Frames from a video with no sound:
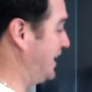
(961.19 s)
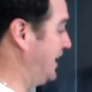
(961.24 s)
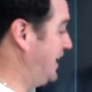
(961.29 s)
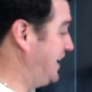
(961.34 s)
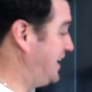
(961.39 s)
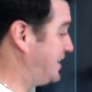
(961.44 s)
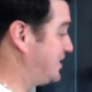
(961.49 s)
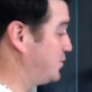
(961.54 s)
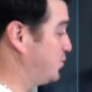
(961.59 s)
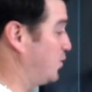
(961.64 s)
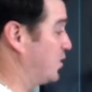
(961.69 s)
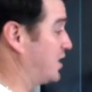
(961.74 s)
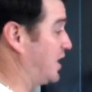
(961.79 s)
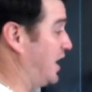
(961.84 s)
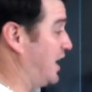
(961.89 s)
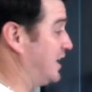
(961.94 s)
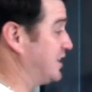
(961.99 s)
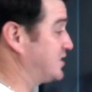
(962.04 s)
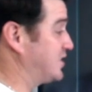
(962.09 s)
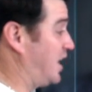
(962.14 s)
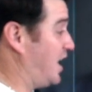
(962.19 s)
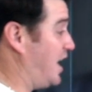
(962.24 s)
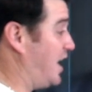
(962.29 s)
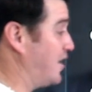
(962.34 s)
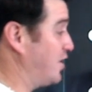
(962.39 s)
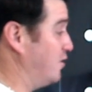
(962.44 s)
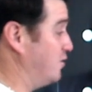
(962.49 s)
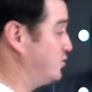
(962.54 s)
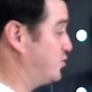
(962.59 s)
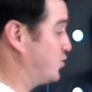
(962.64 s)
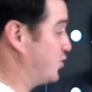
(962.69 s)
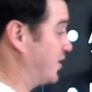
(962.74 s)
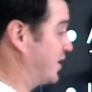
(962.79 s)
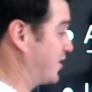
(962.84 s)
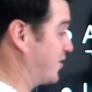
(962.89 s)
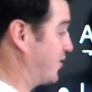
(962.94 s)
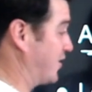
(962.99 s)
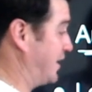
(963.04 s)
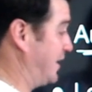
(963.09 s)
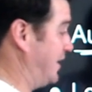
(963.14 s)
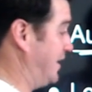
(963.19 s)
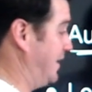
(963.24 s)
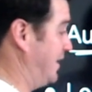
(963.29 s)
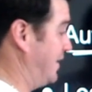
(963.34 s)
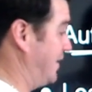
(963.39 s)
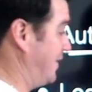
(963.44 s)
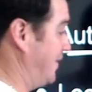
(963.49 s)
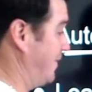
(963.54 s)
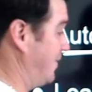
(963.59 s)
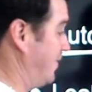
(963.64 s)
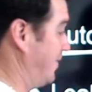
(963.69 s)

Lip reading: that leaks will cause auto triggering,